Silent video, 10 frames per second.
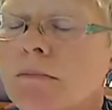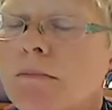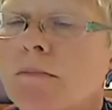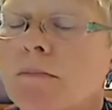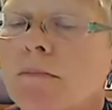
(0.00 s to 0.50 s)
you
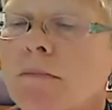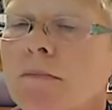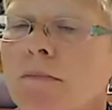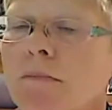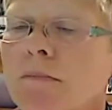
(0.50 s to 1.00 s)
ever leave
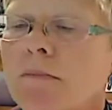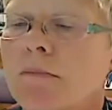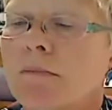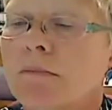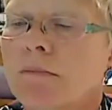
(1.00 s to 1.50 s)
wool
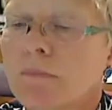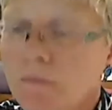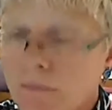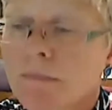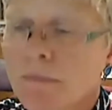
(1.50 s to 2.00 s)
on for any of
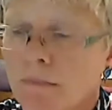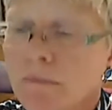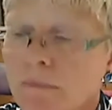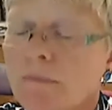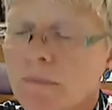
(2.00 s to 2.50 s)
your
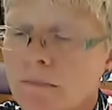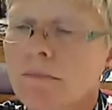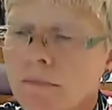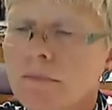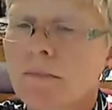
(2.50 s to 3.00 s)

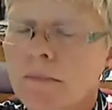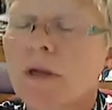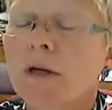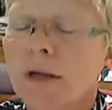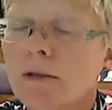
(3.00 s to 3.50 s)
hides
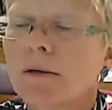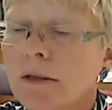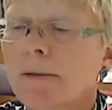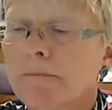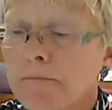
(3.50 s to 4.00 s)
for any
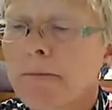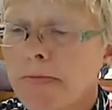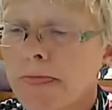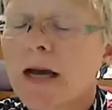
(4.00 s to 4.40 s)
purpose?